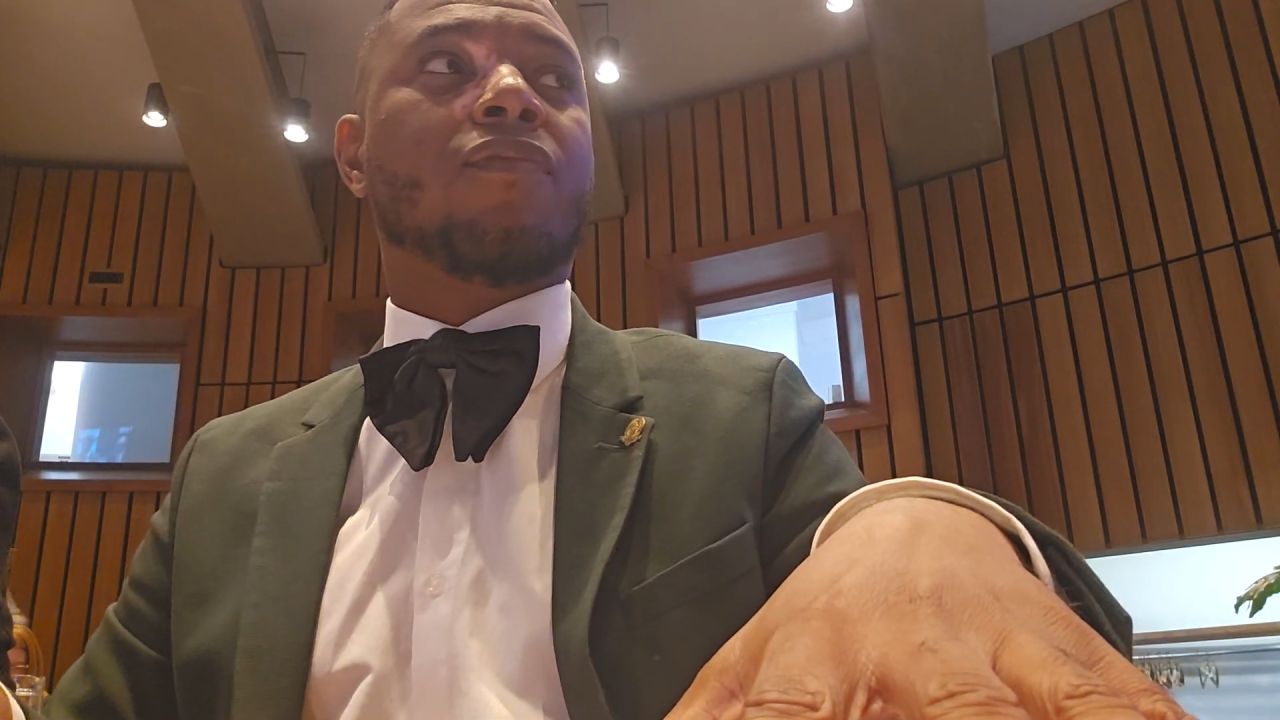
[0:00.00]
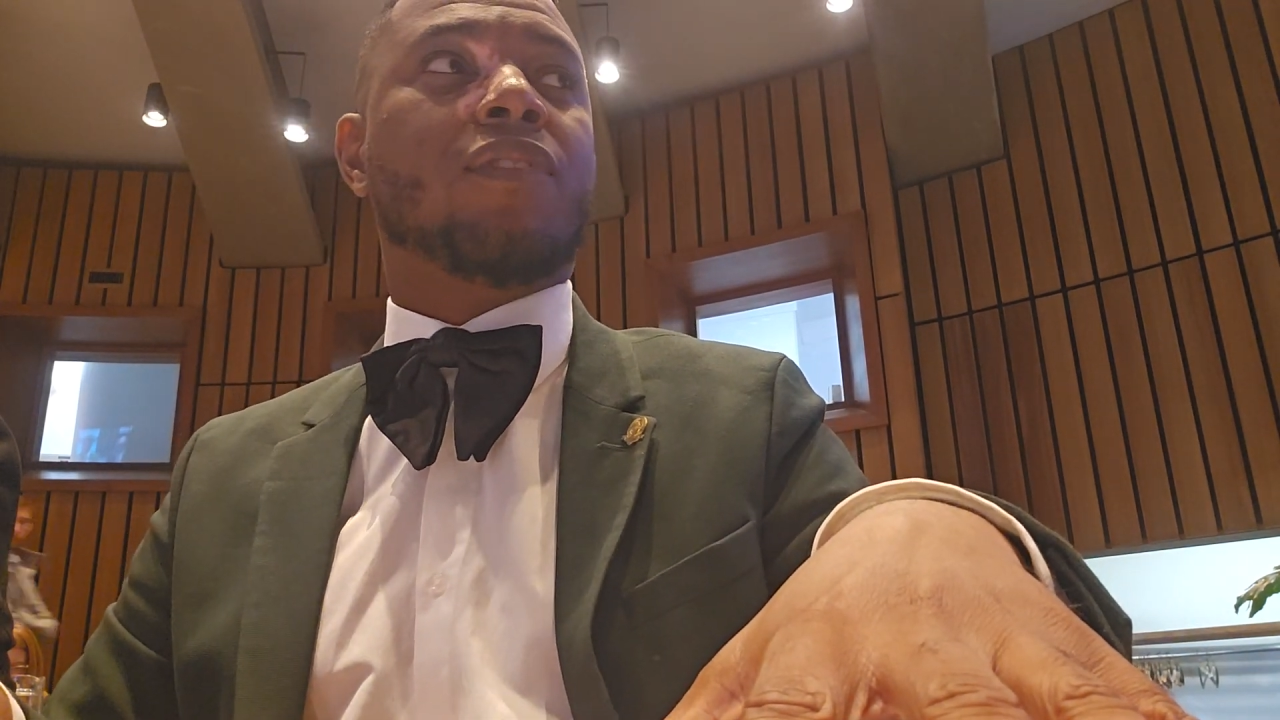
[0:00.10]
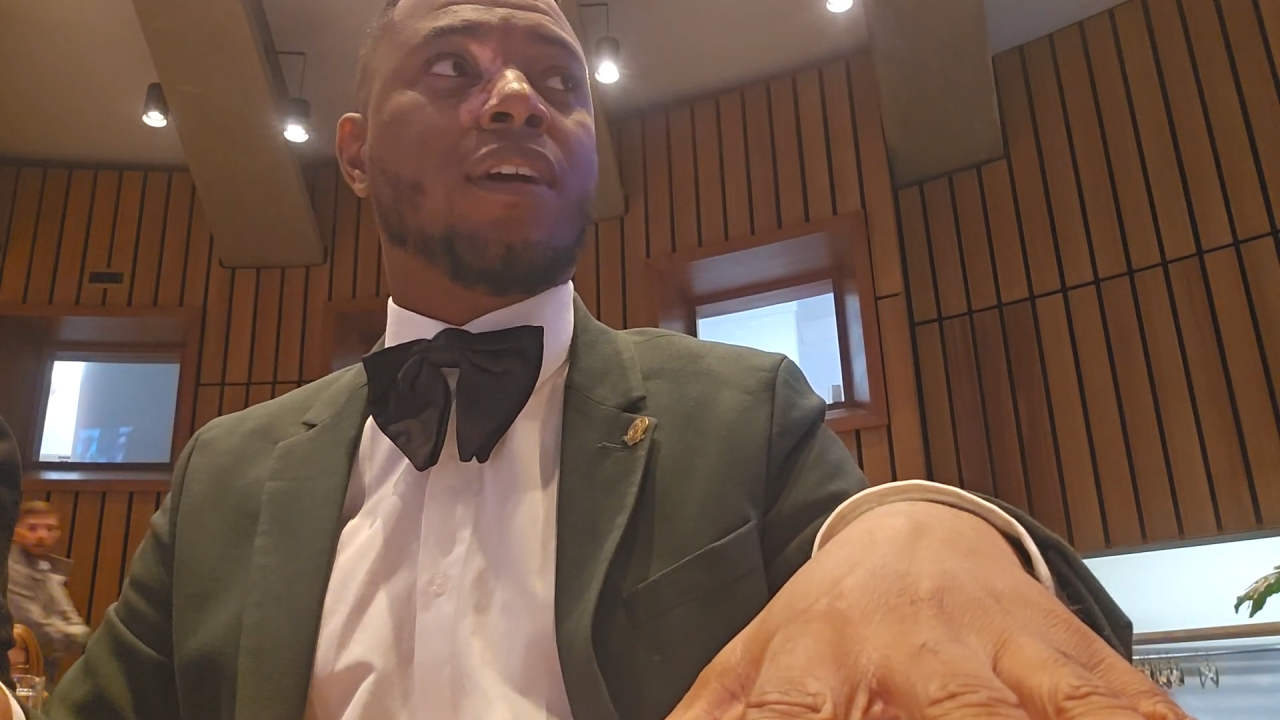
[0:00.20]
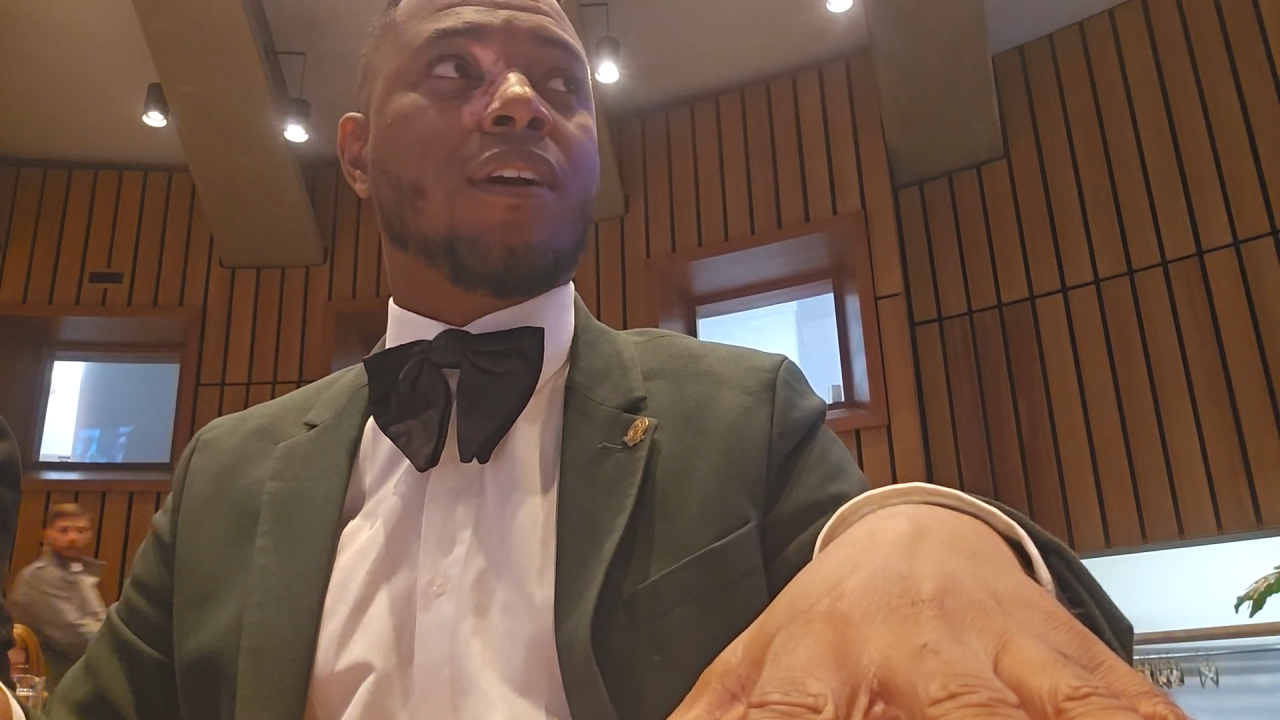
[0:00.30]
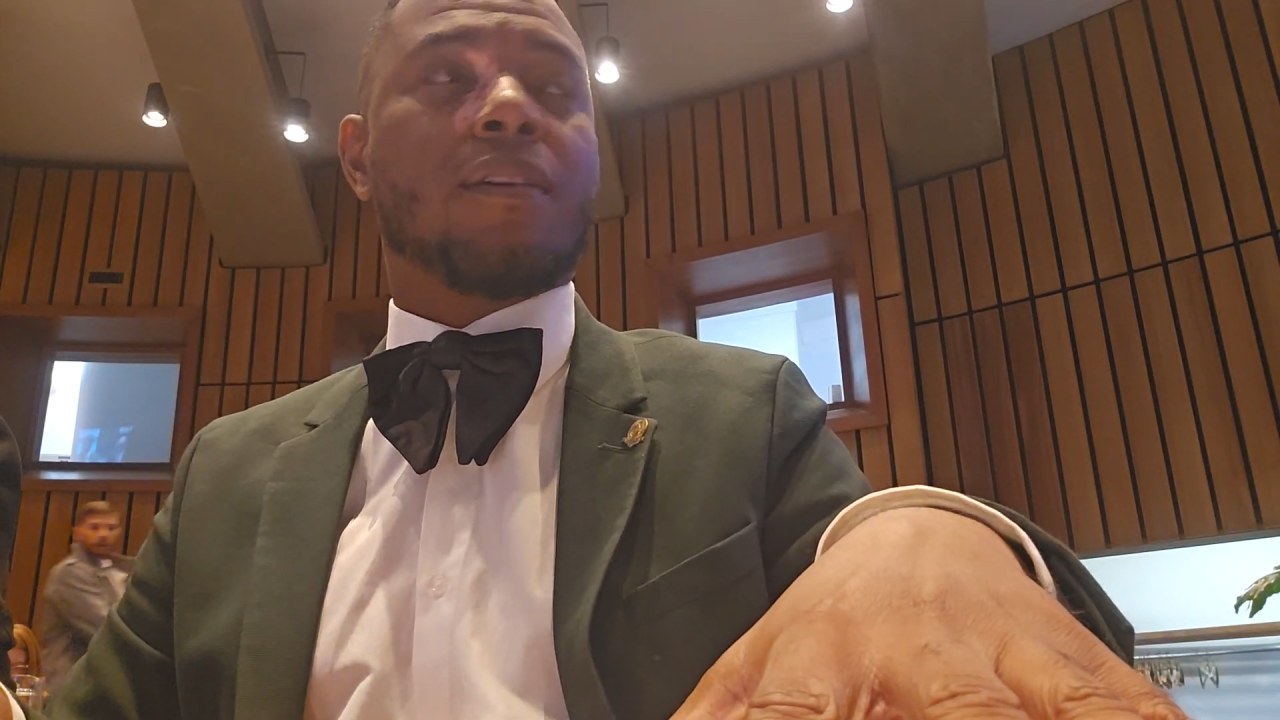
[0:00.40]

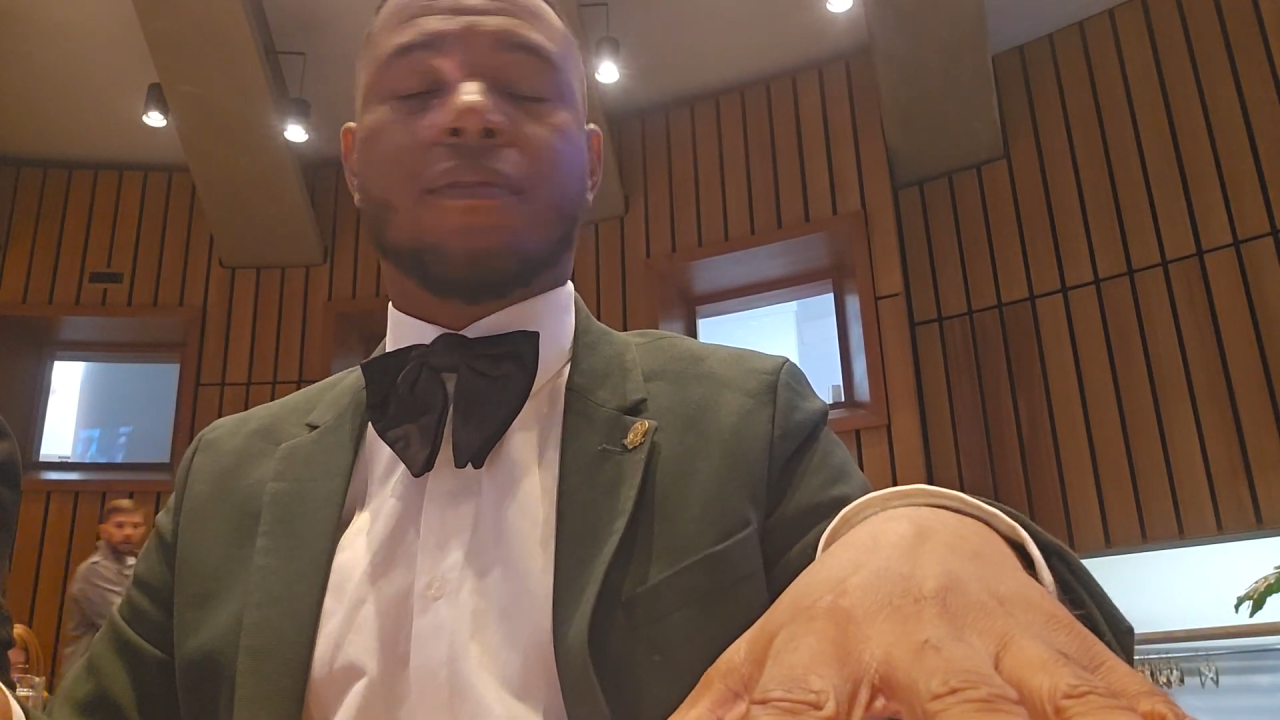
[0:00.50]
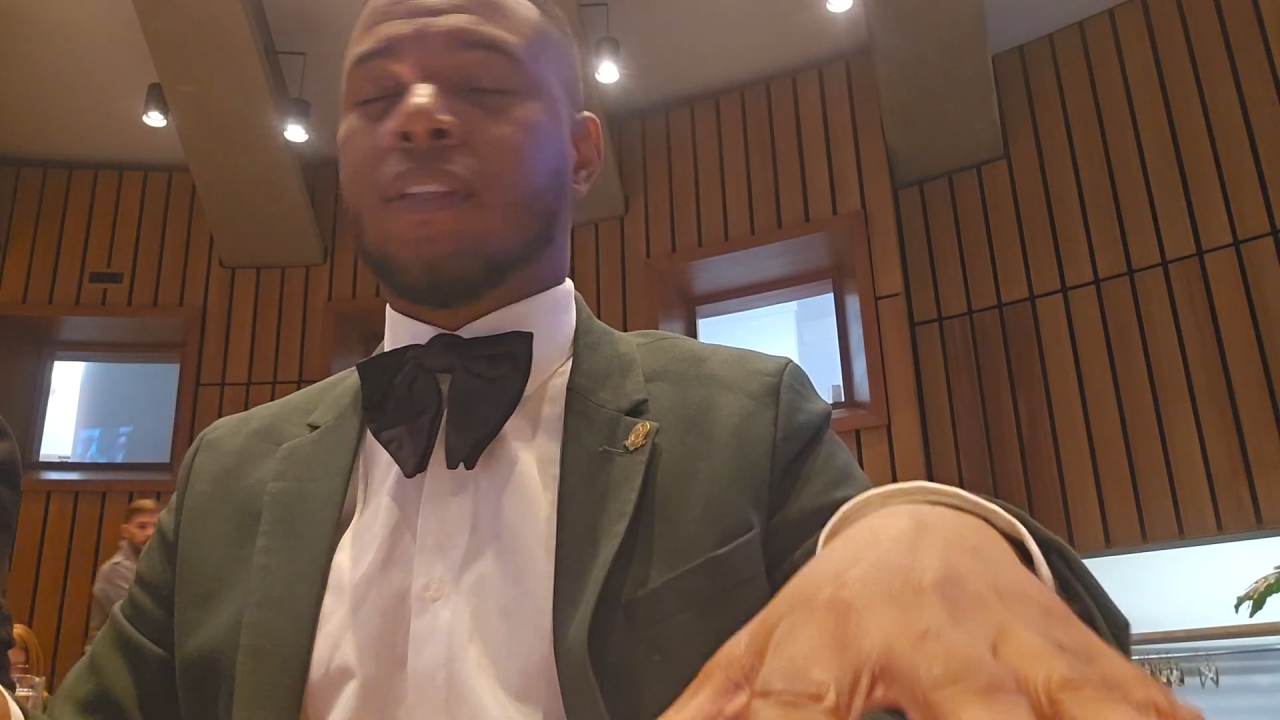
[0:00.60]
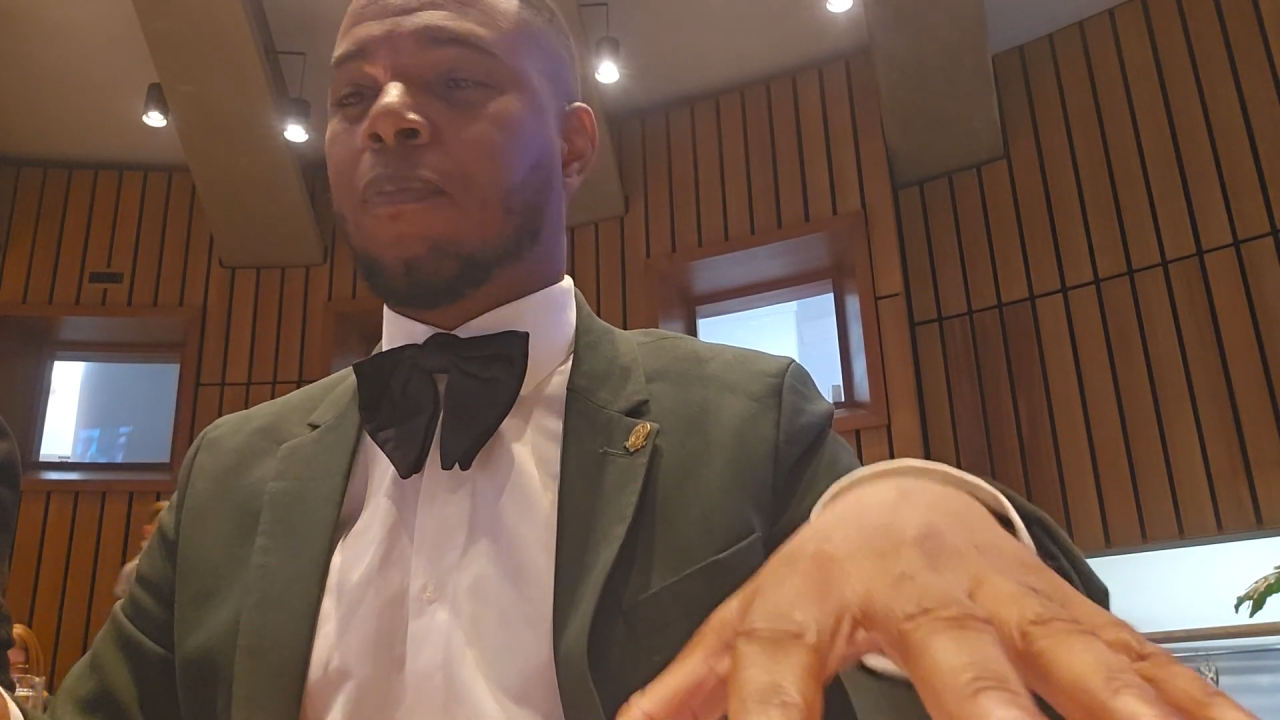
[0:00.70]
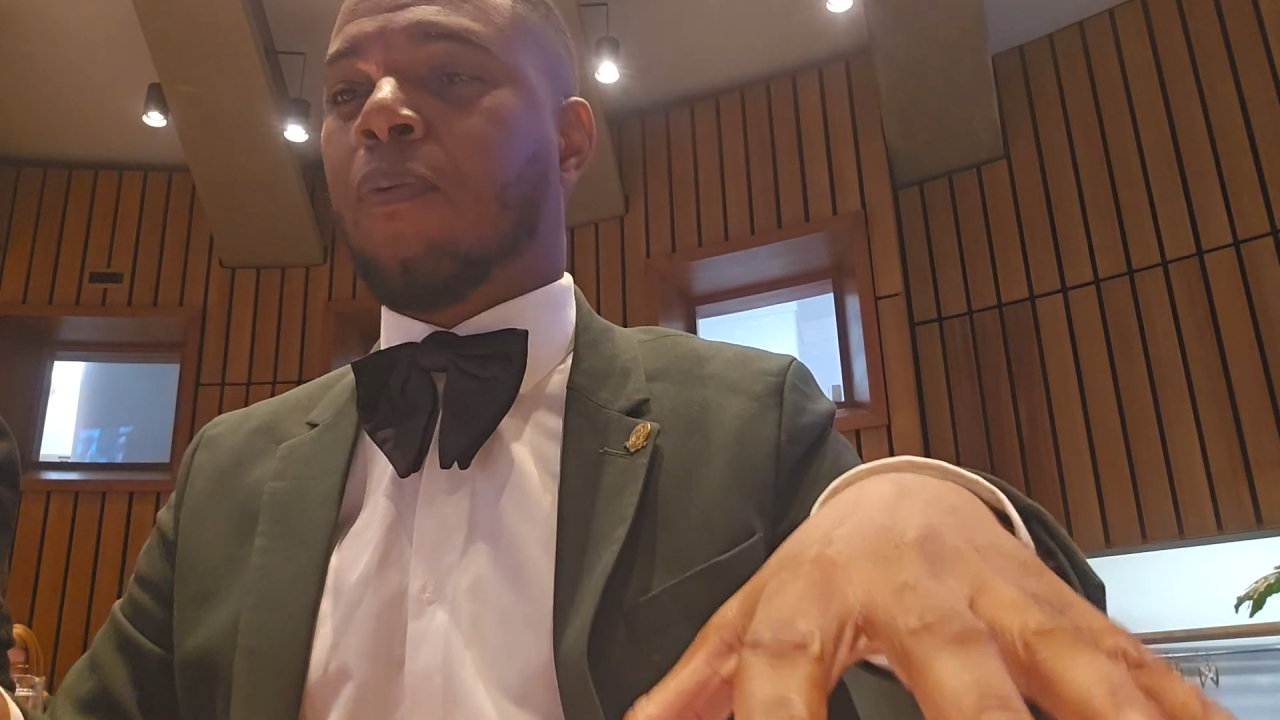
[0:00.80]
their